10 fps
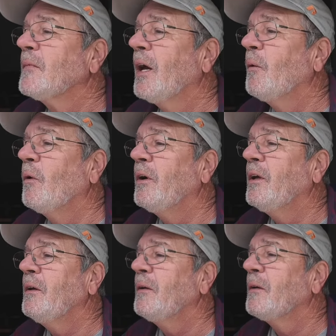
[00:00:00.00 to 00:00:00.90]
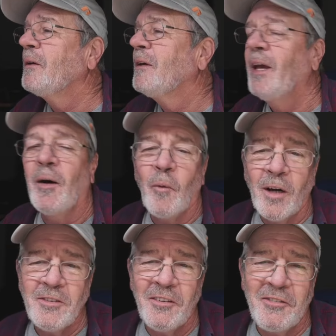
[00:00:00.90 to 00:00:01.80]
Hey, Woody. Yeah,
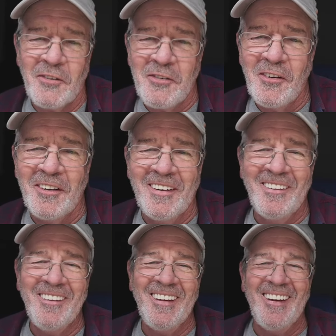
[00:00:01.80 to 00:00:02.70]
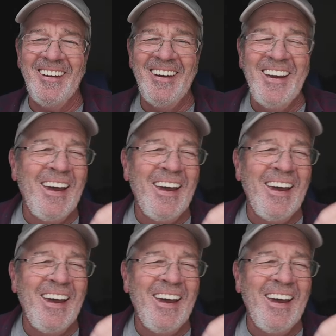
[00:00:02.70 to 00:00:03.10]
watching for fun. Okay.